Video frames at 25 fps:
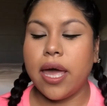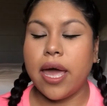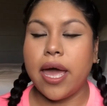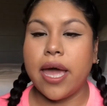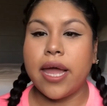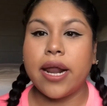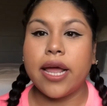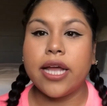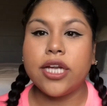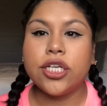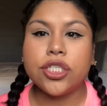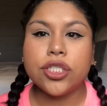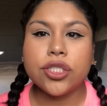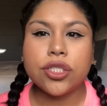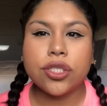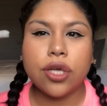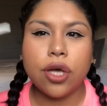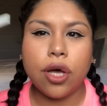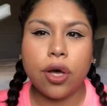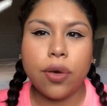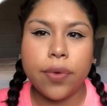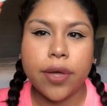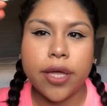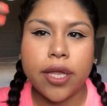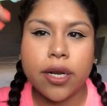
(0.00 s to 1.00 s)
And I just
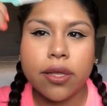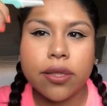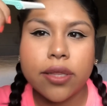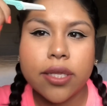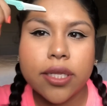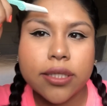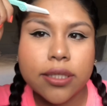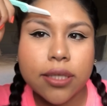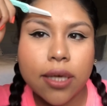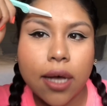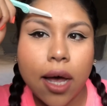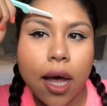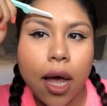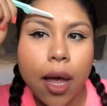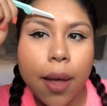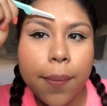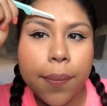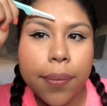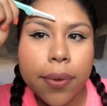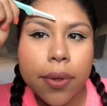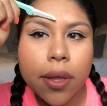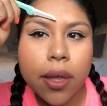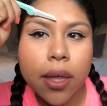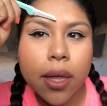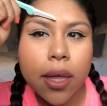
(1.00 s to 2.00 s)
go in on the top
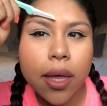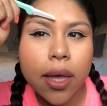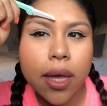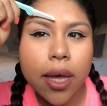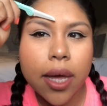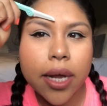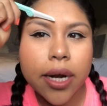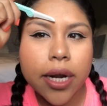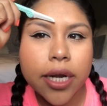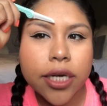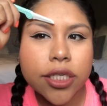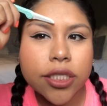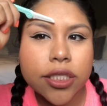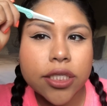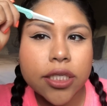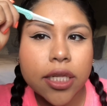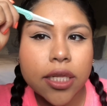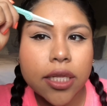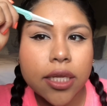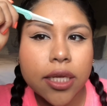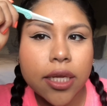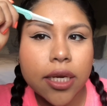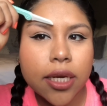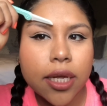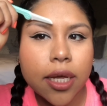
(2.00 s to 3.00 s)
and I just
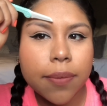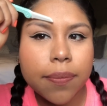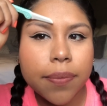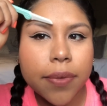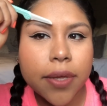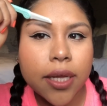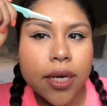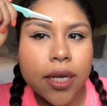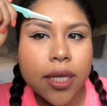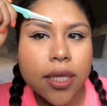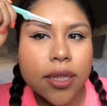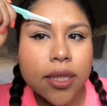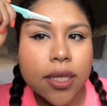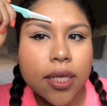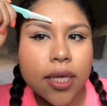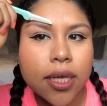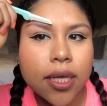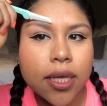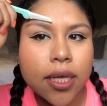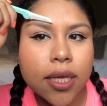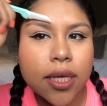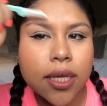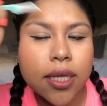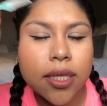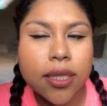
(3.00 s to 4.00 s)
clean up
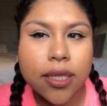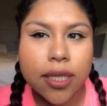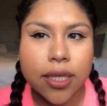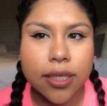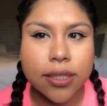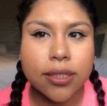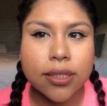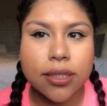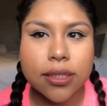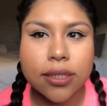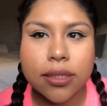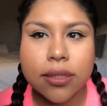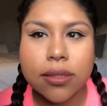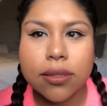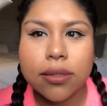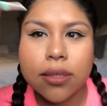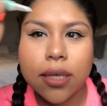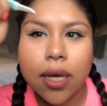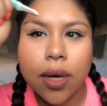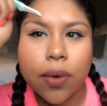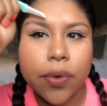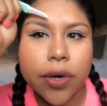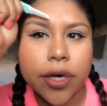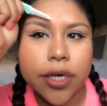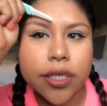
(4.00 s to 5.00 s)
anything that's
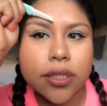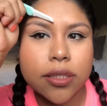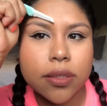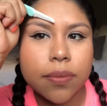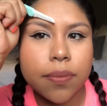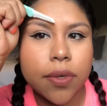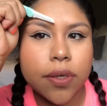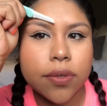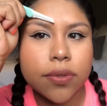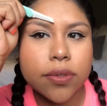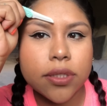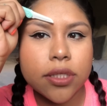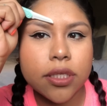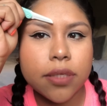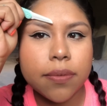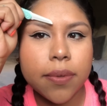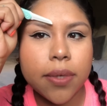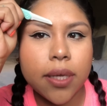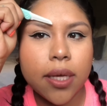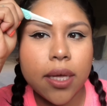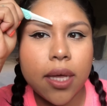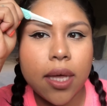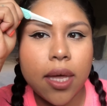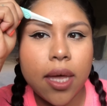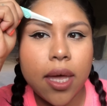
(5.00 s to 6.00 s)
not where it's supposed to
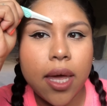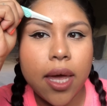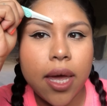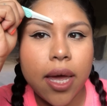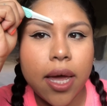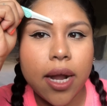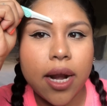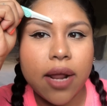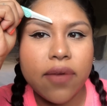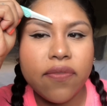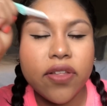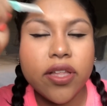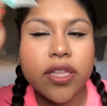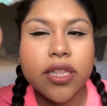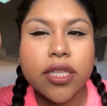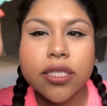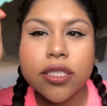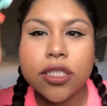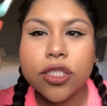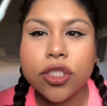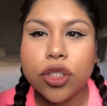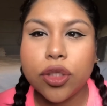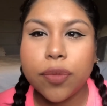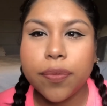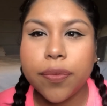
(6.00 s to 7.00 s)
be. And I feel like this
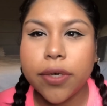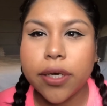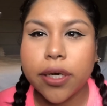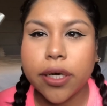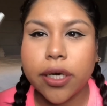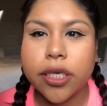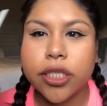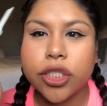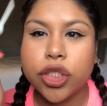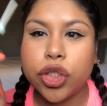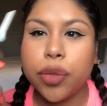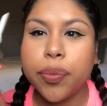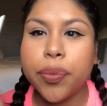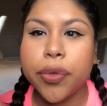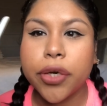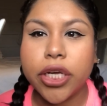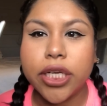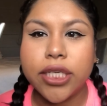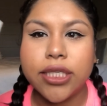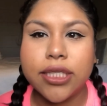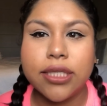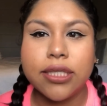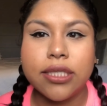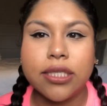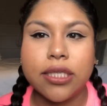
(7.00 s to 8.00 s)
is super
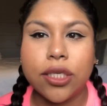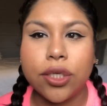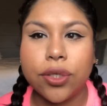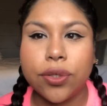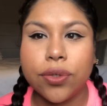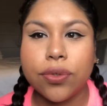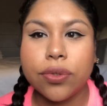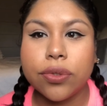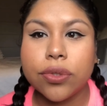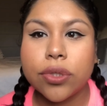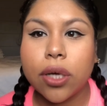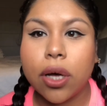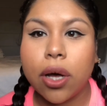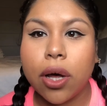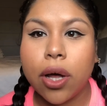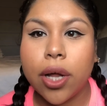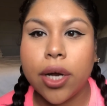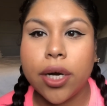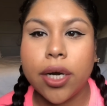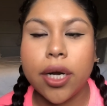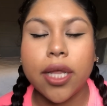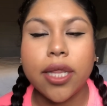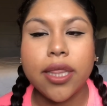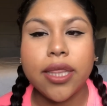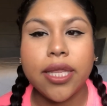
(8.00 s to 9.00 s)
easy to use
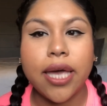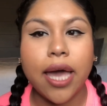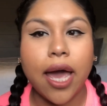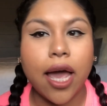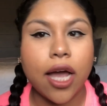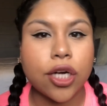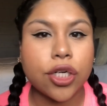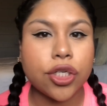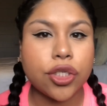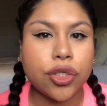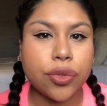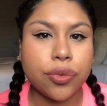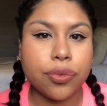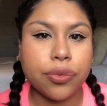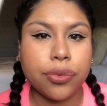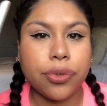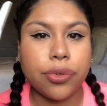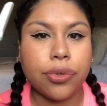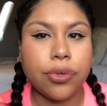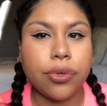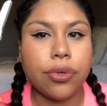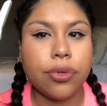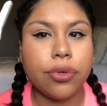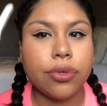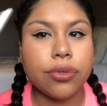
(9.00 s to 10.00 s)
on the
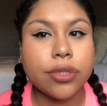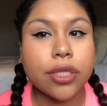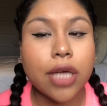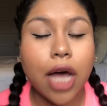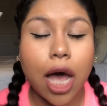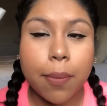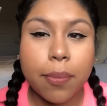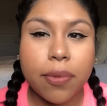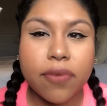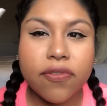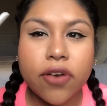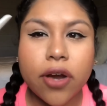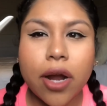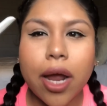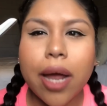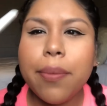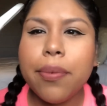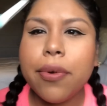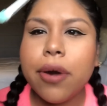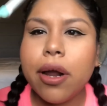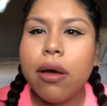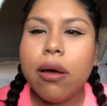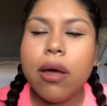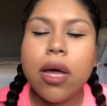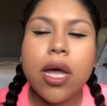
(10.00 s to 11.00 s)
actual top of your
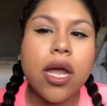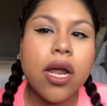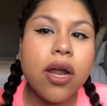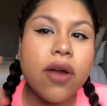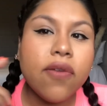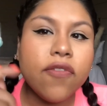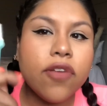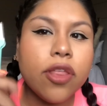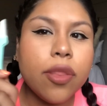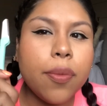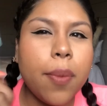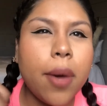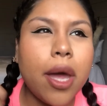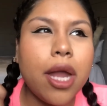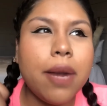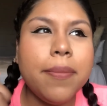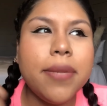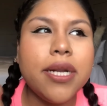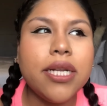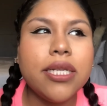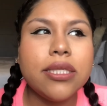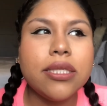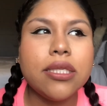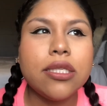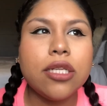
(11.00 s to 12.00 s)
eyebrow. For the bottom,
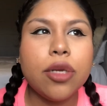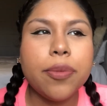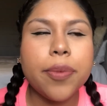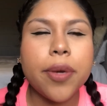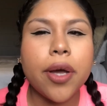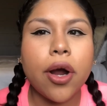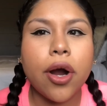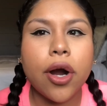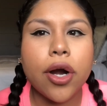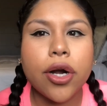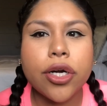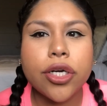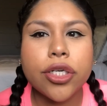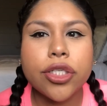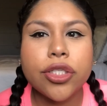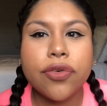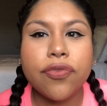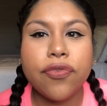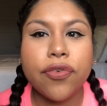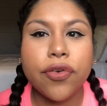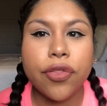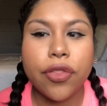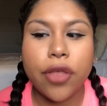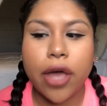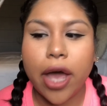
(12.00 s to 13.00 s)
it is a little bit harder. So
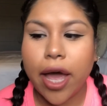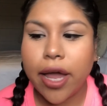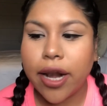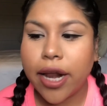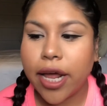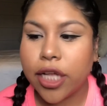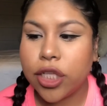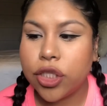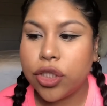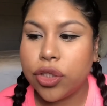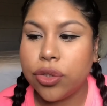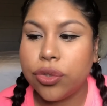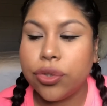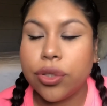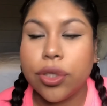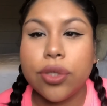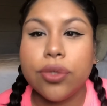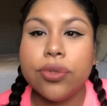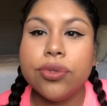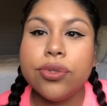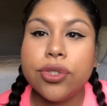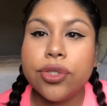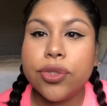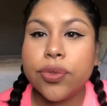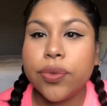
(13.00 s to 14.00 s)
for that, I do
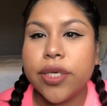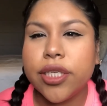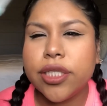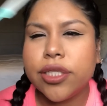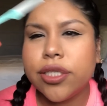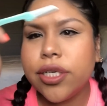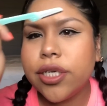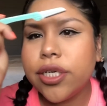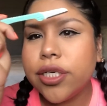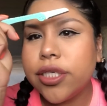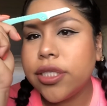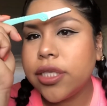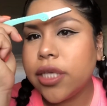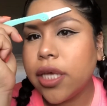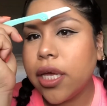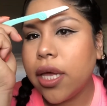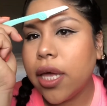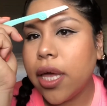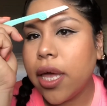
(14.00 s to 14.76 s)
use tweezers.